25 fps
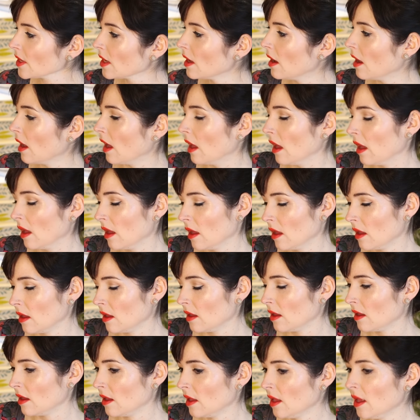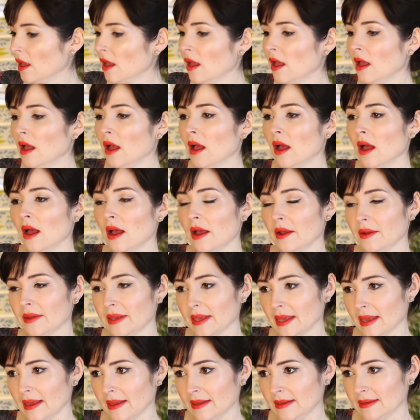
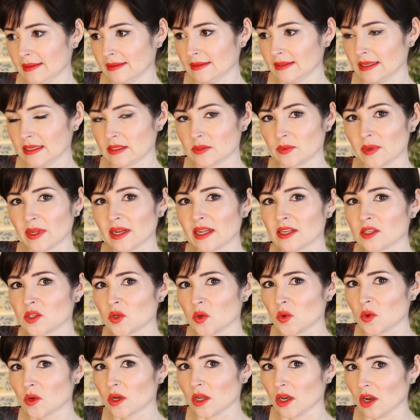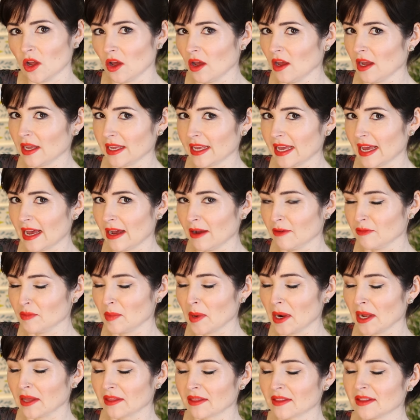Okay, it's when I talk a lot I get out of
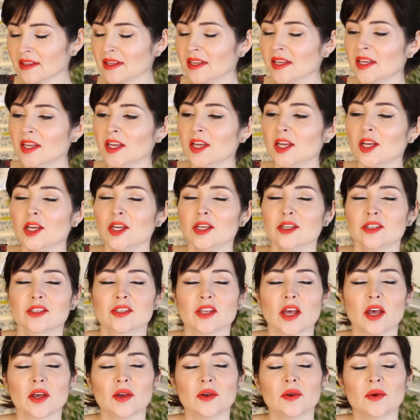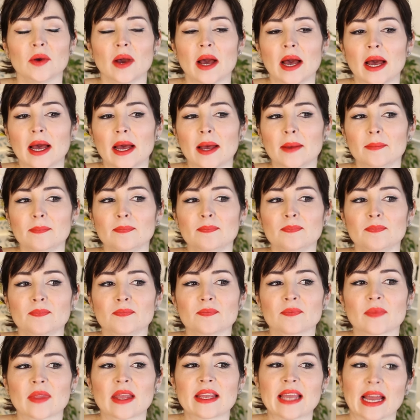breath. So
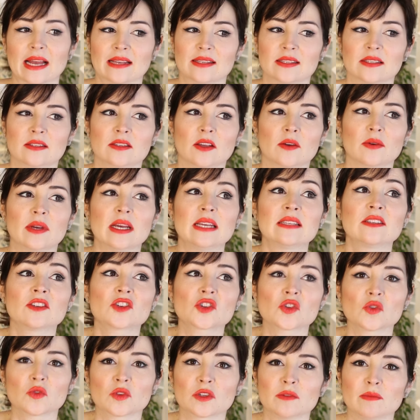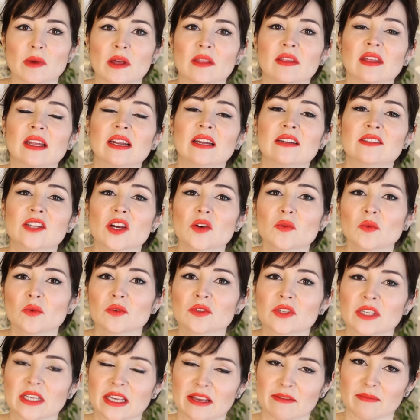yes, so it is a shorter month and I don't
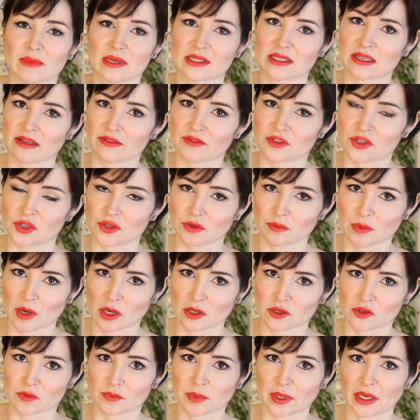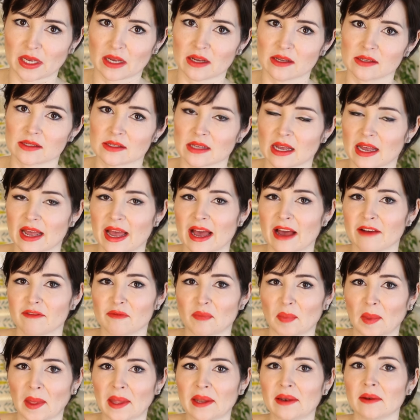want to give myself too much because I
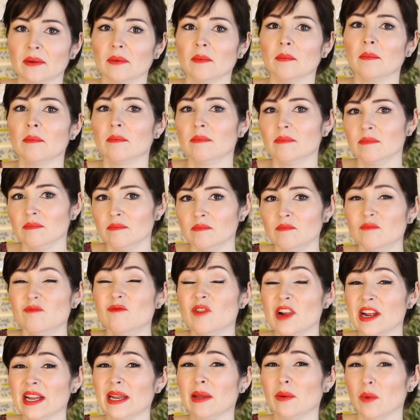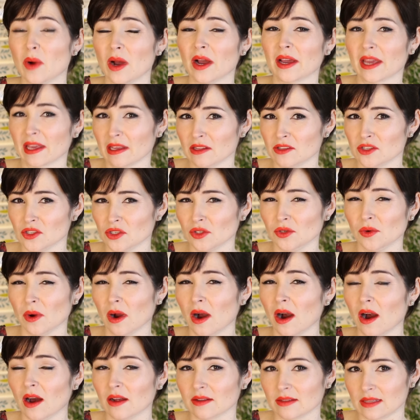have been really working too
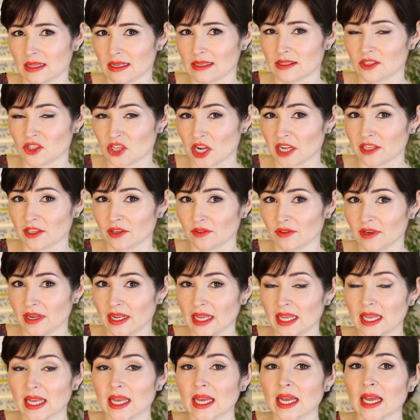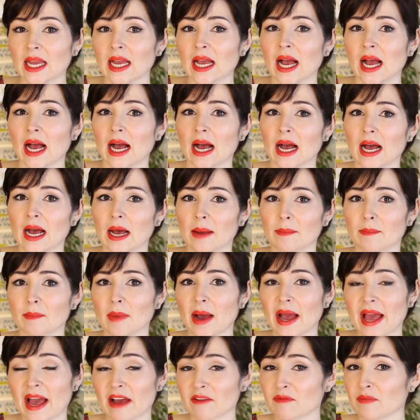hard this January.
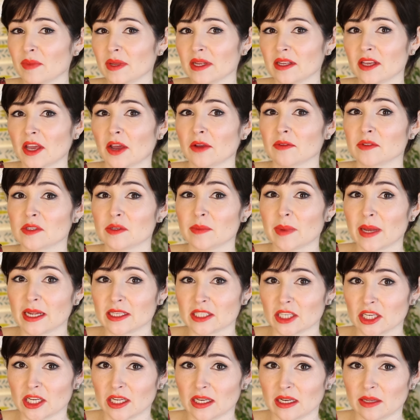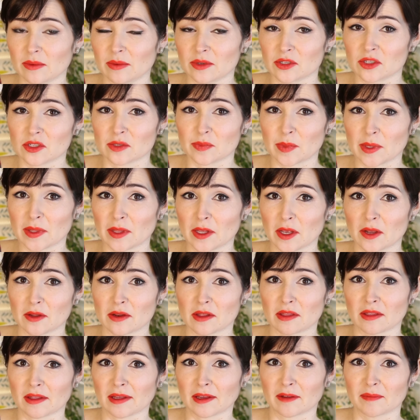I have been going to bed early, which has been the
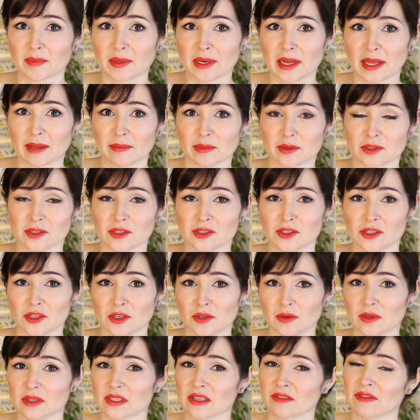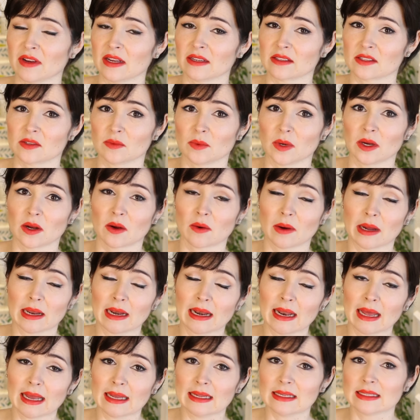only thing I've been able to do because I've had to work quite
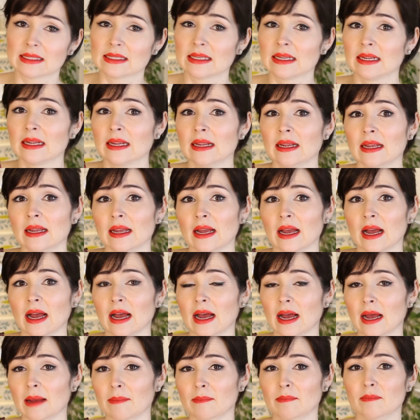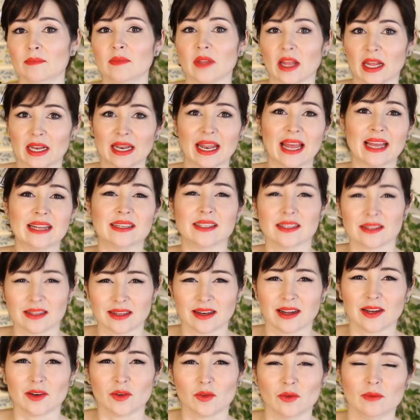late, like later
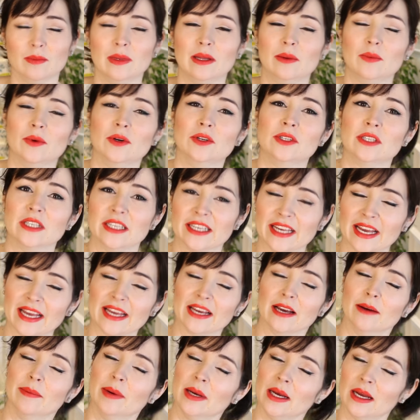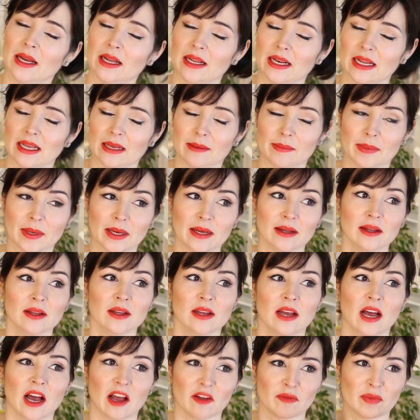than I normally would, and getting up early, but
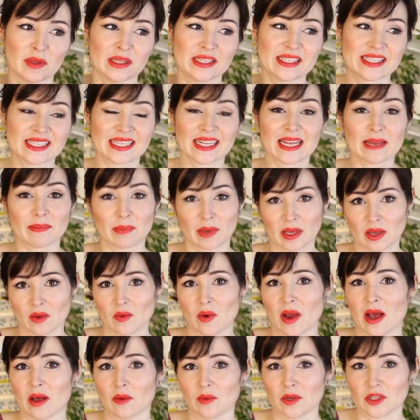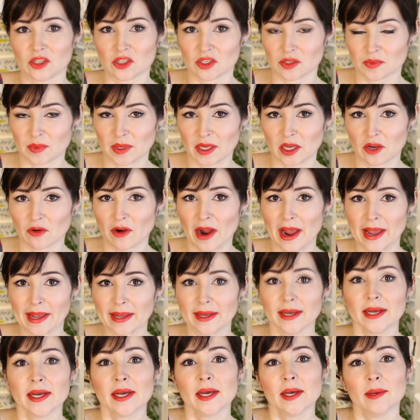I've been sleeping well, which has been
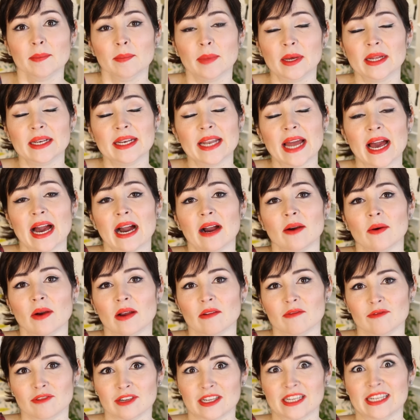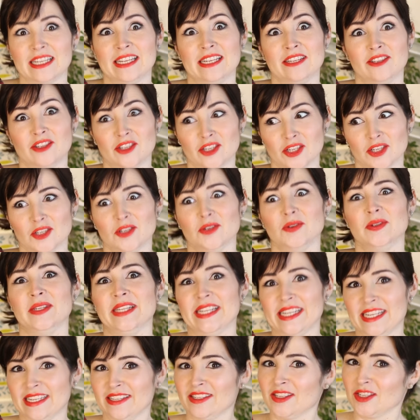great. But now I really do
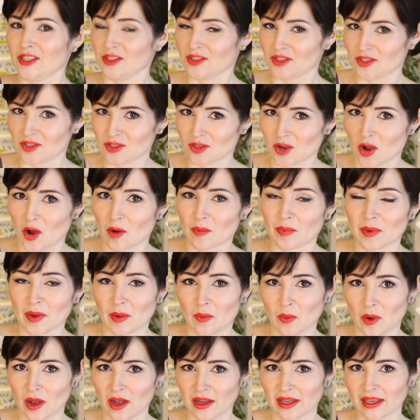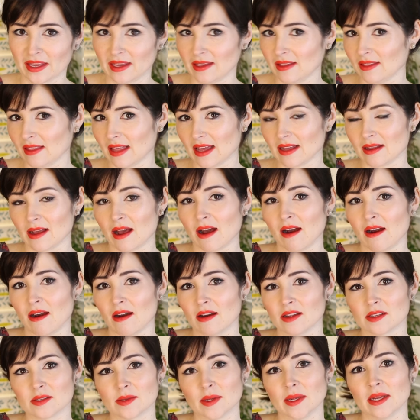need to stop working that
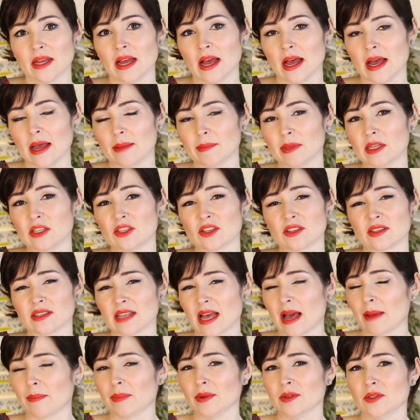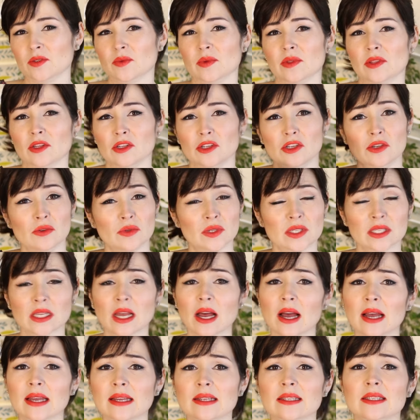hard. It just happened with the new
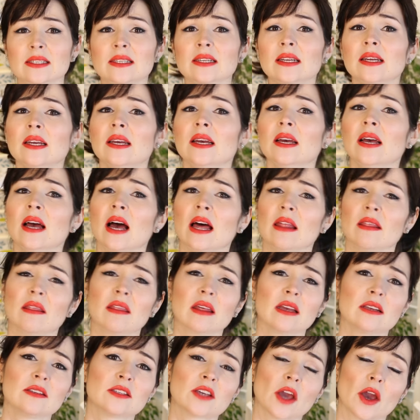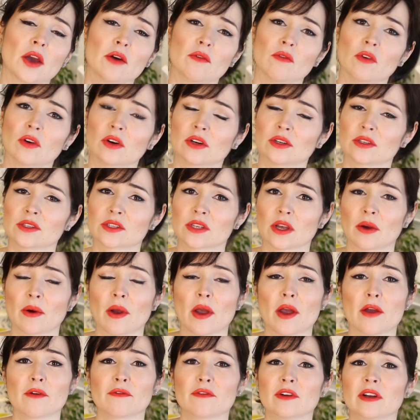site and things going wrong at So
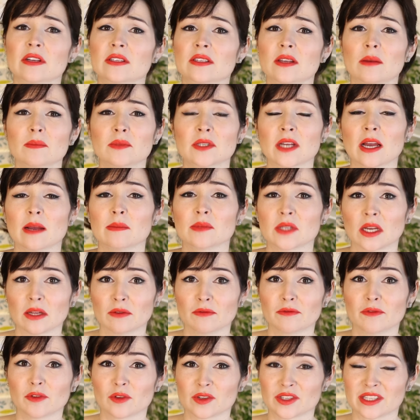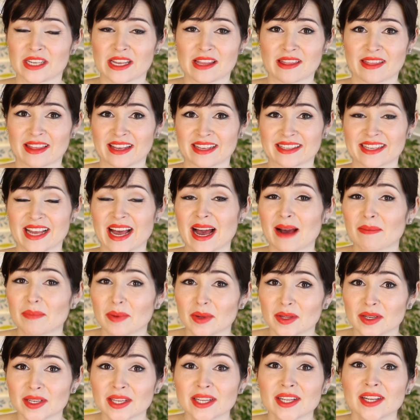Over It. Sometimes unforeseen things
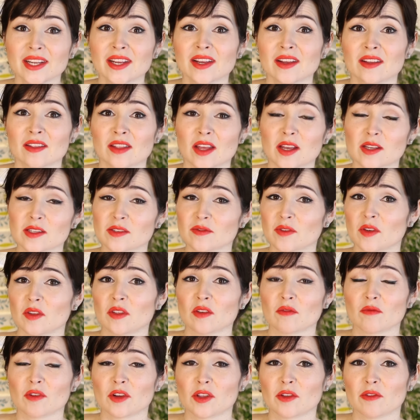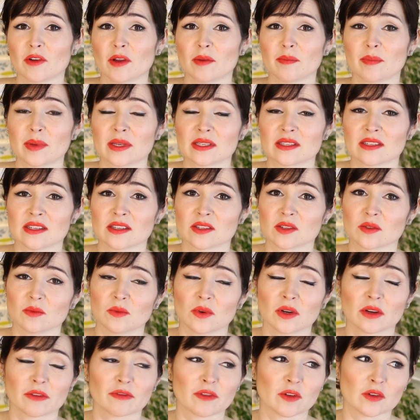happen. Those of you that run your own business or
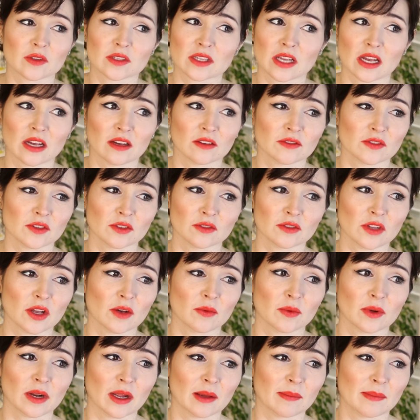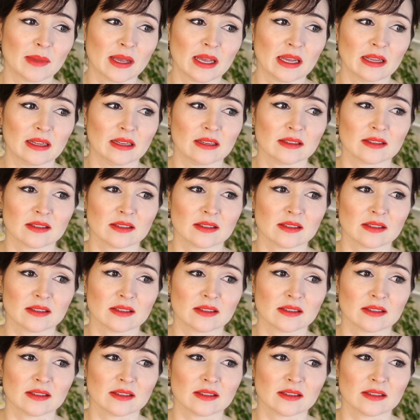work for yourselves, you'll know what I mean.